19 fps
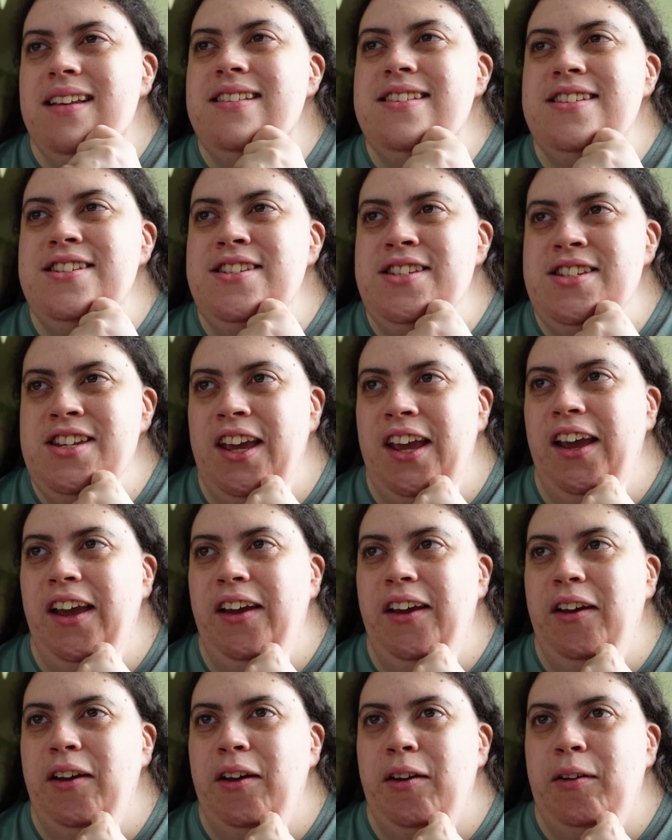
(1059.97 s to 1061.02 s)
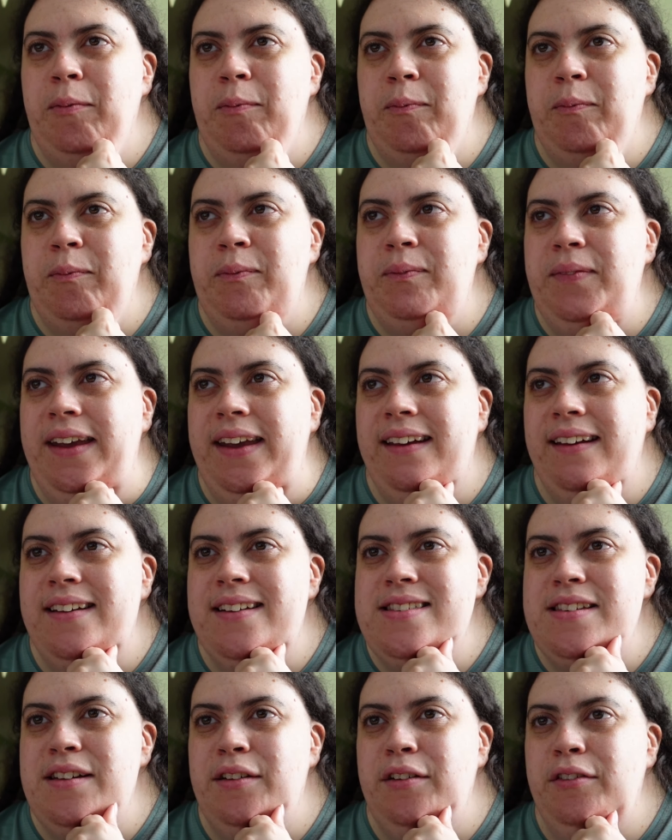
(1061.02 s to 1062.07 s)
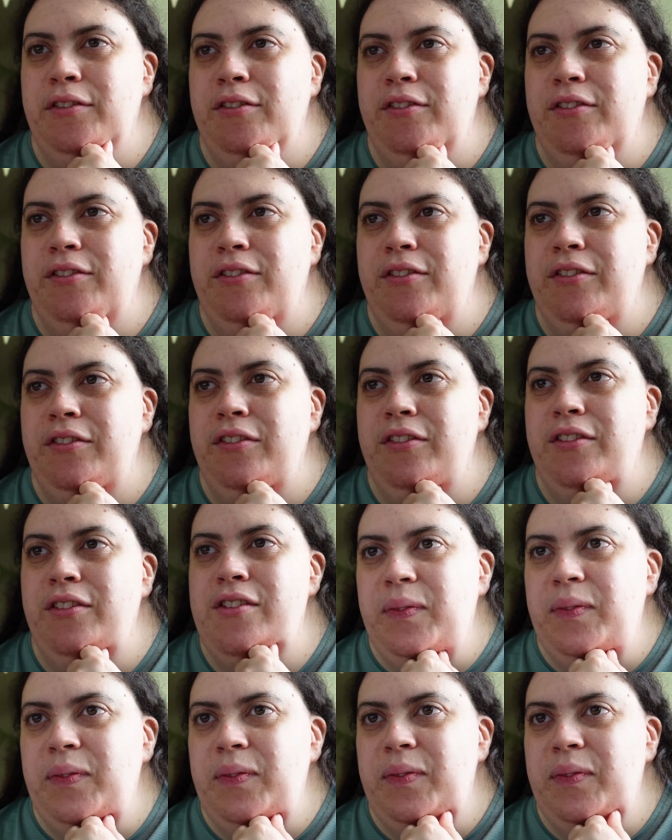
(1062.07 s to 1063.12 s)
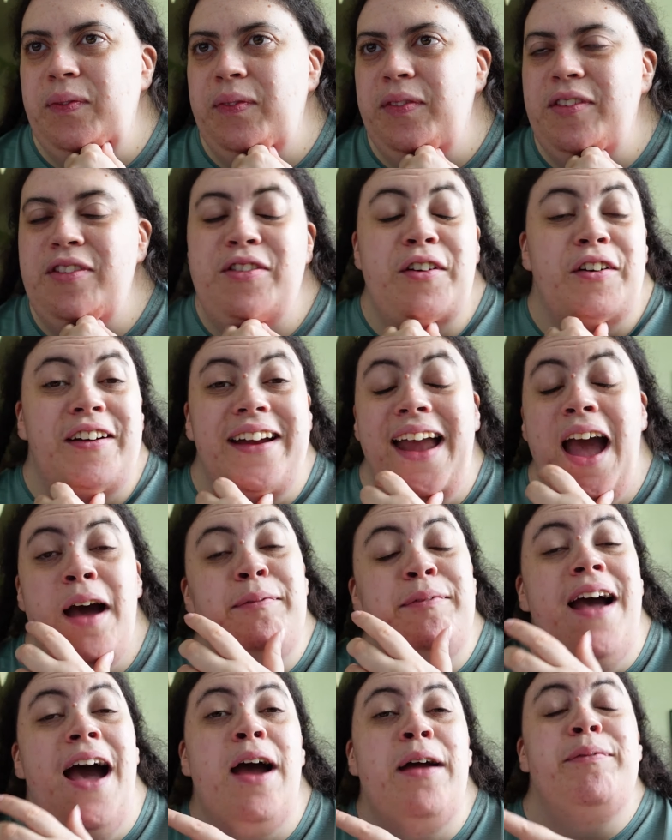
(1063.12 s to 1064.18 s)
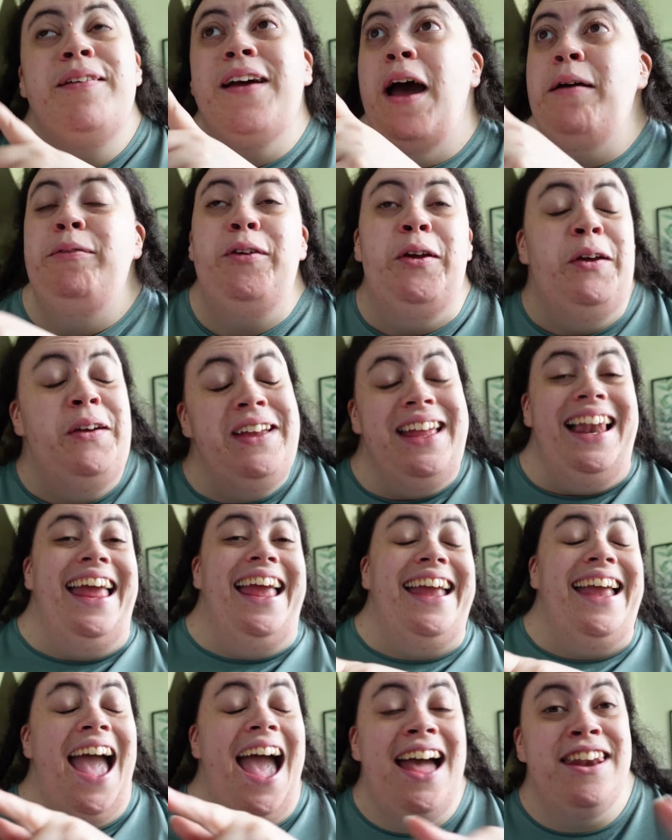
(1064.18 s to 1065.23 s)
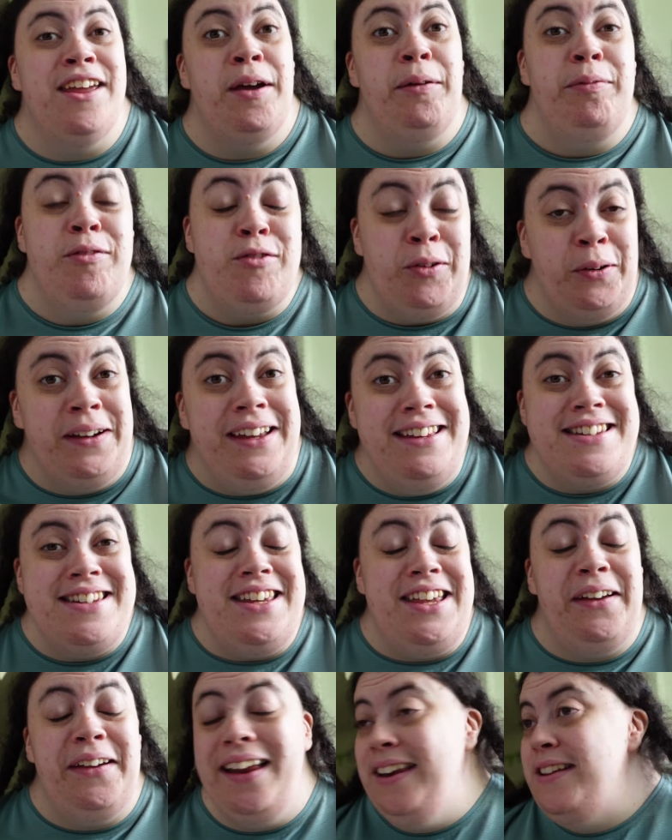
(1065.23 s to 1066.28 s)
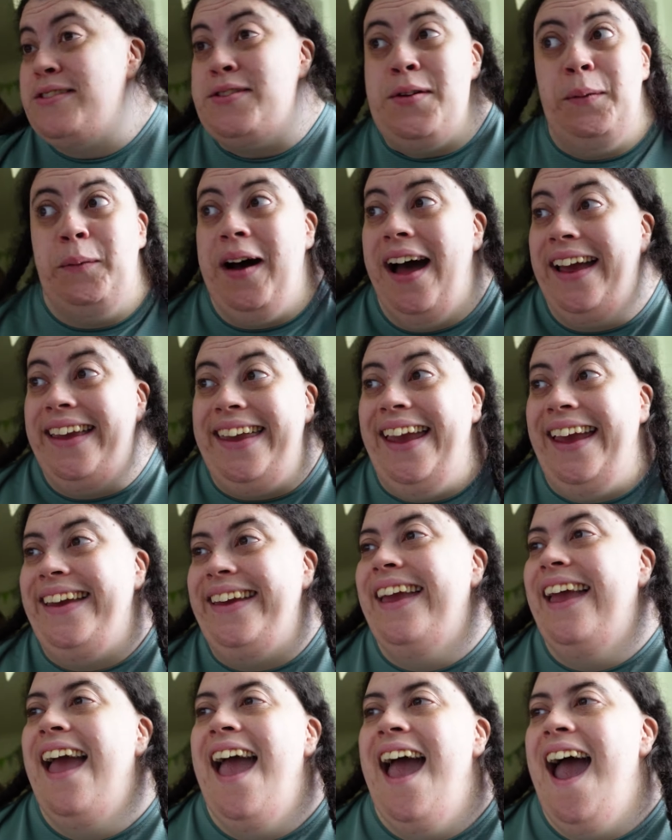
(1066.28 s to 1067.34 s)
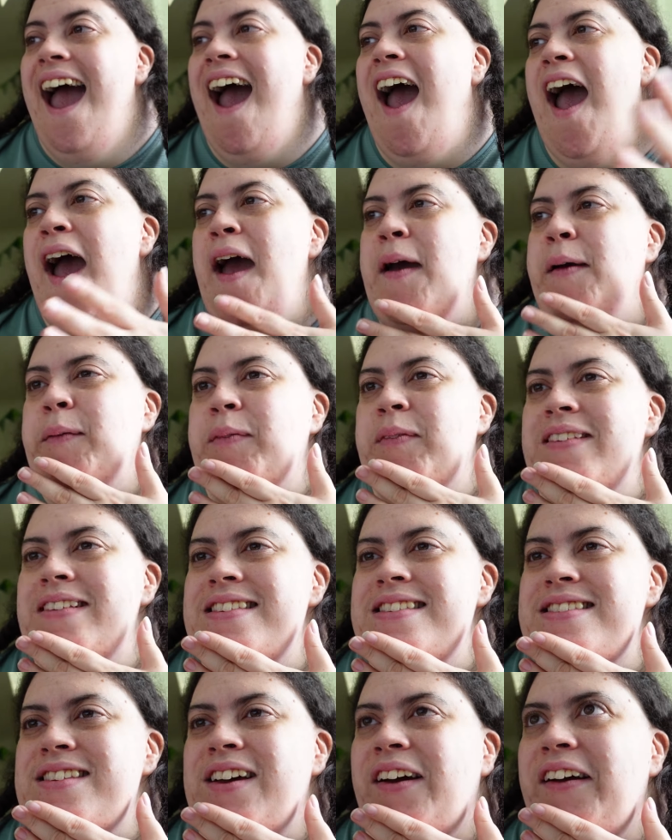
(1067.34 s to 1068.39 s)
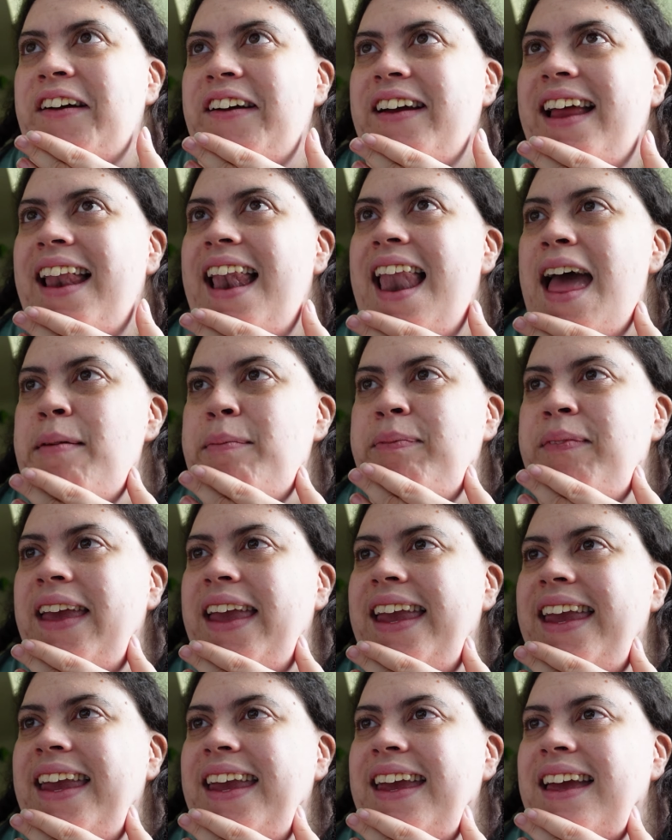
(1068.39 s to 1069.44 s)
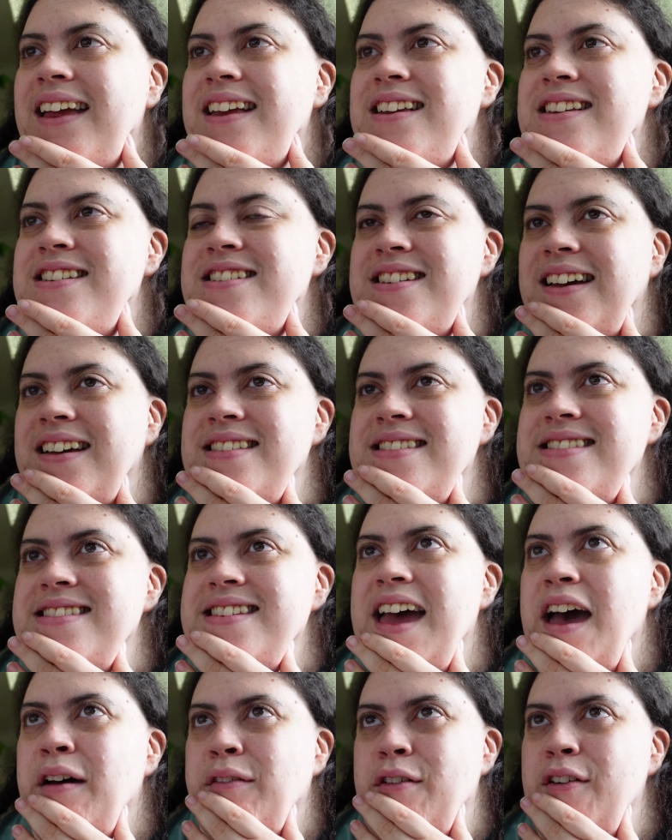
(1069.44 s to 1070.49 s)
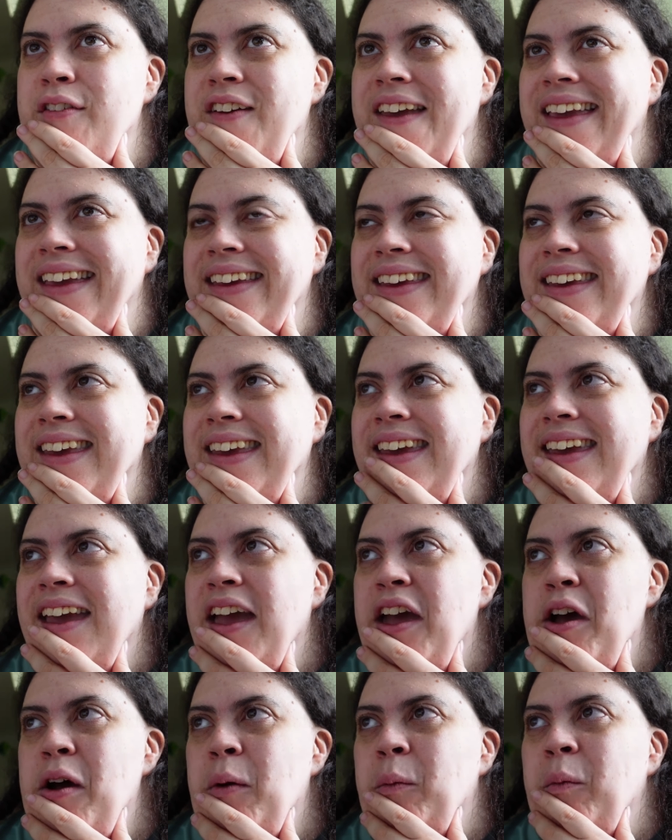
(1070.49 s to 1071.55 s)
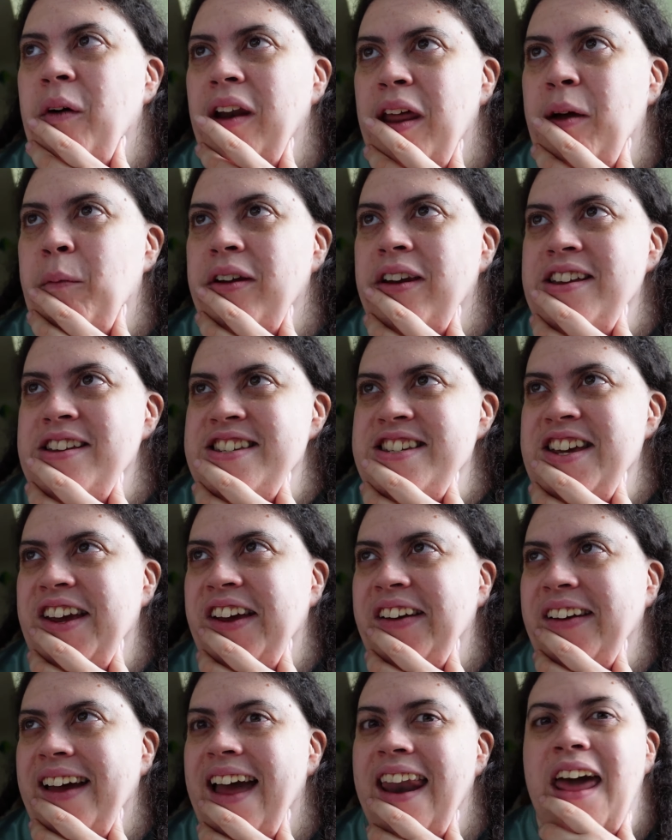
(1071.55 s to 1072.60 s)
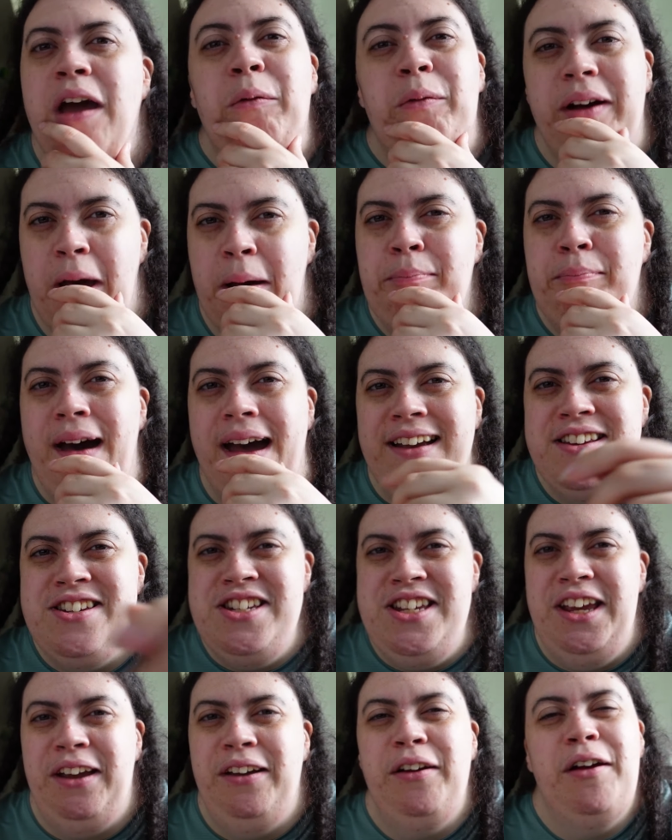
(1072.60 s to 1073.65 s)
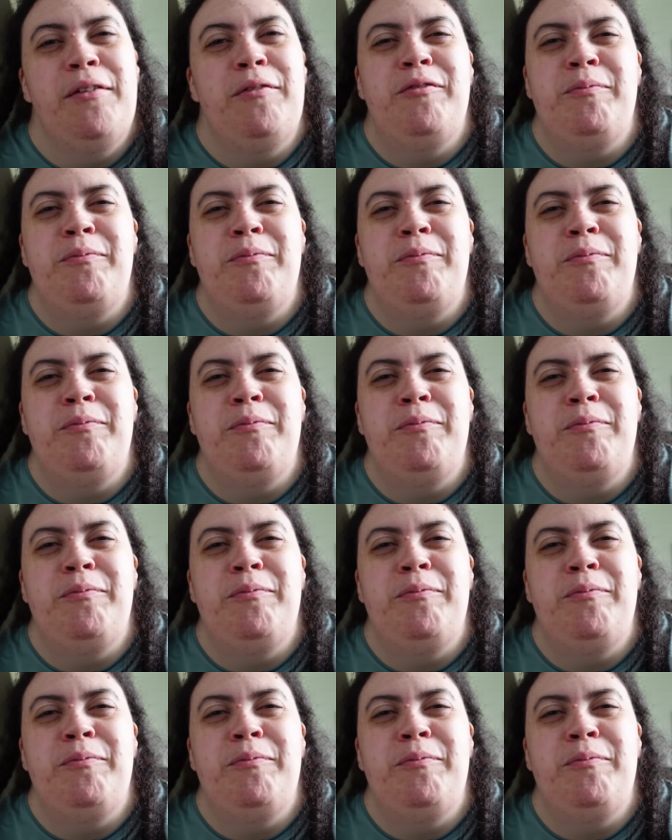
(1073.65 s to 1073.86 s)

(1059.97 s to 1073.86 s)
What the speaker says: to do because of, sorry, I'm googling and I'm talking to you and it's not working. So let me just have a think what I want to do and I will come back to you